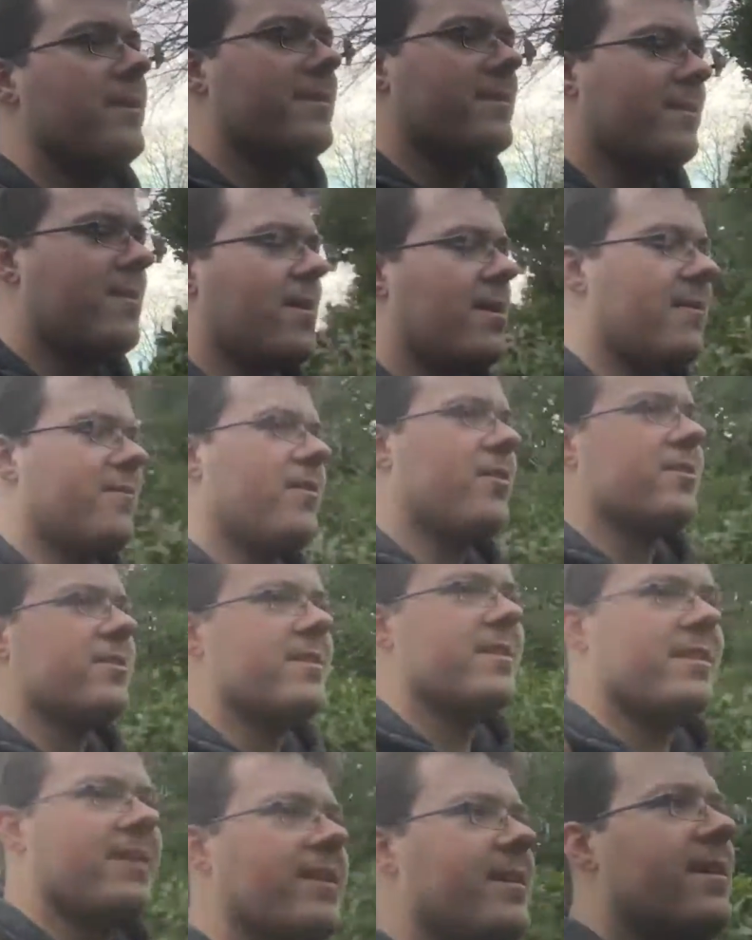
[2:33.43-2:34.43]
it's kind of odd
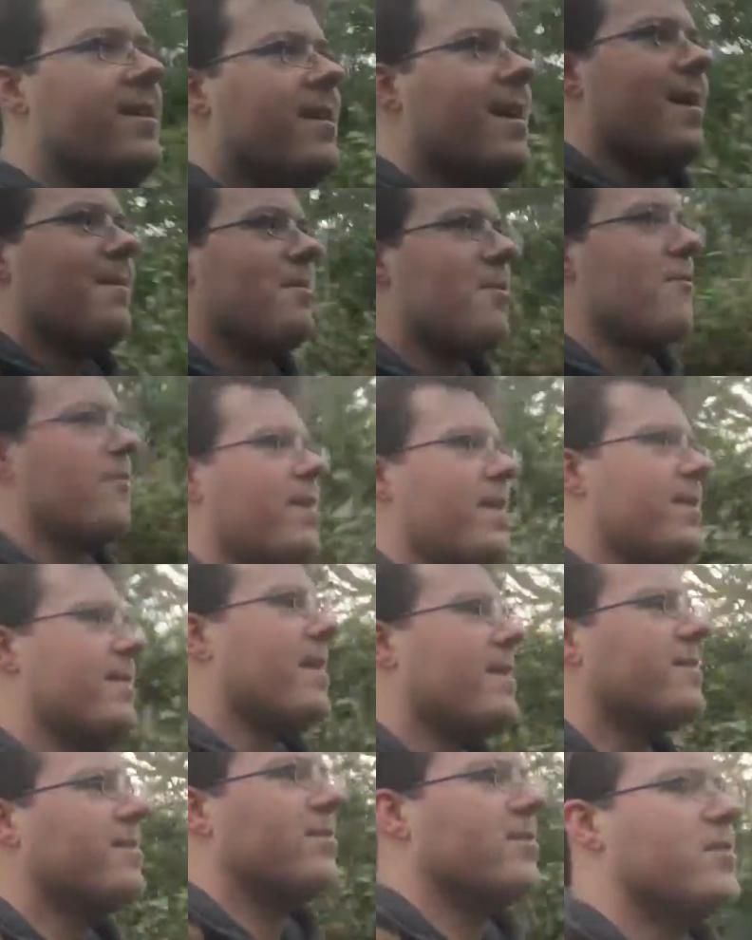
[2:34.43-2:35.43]
that the Millwall fan
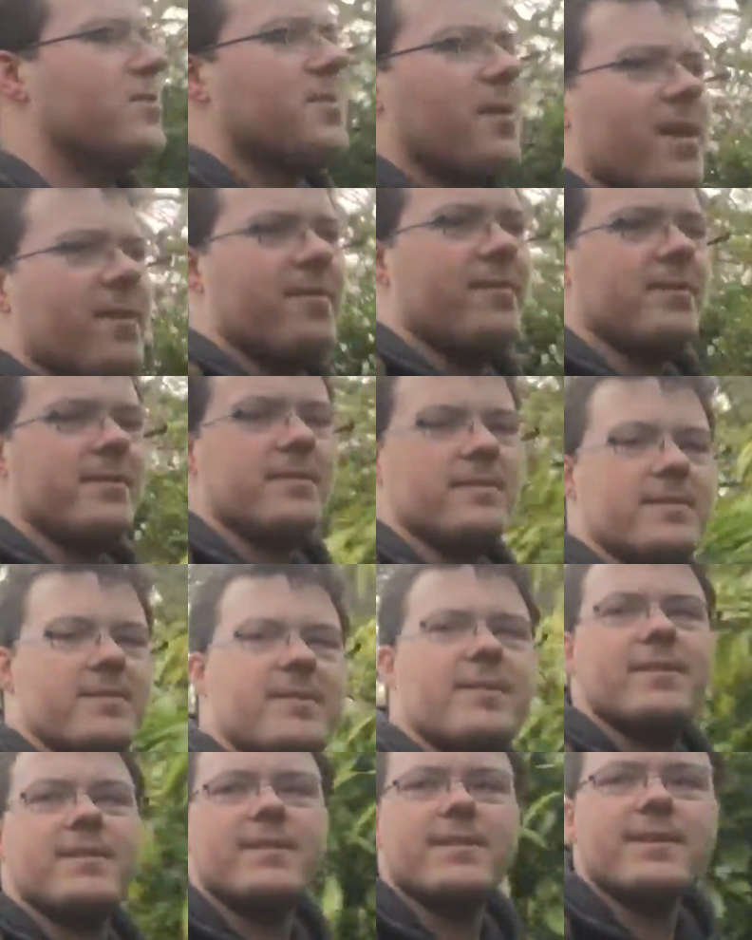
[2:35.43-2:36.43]
doesn't swear
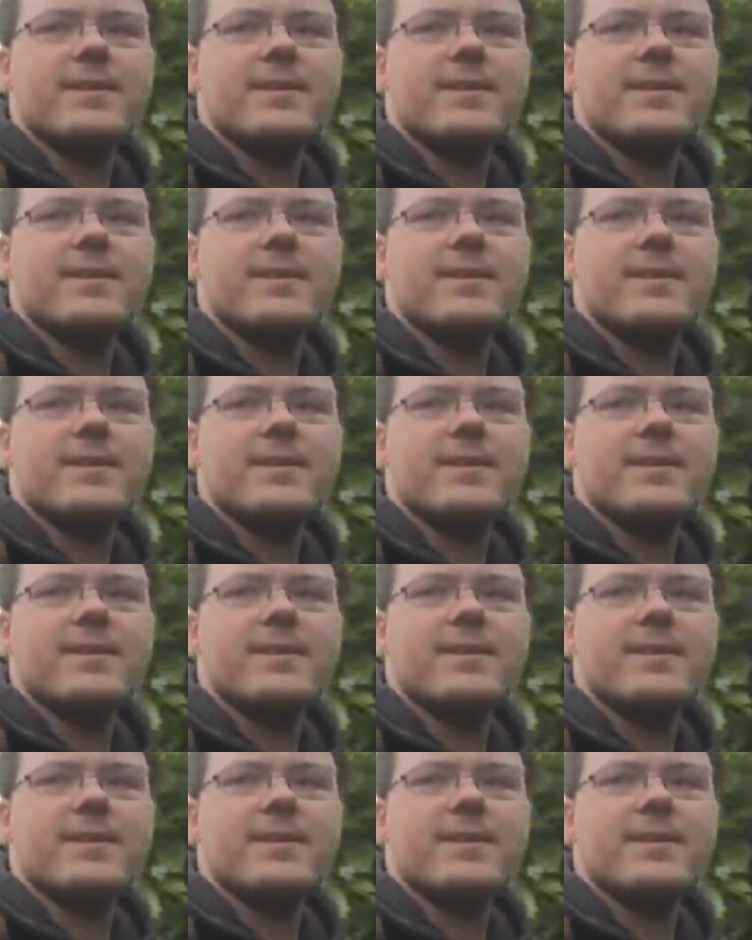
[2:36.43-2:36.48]
and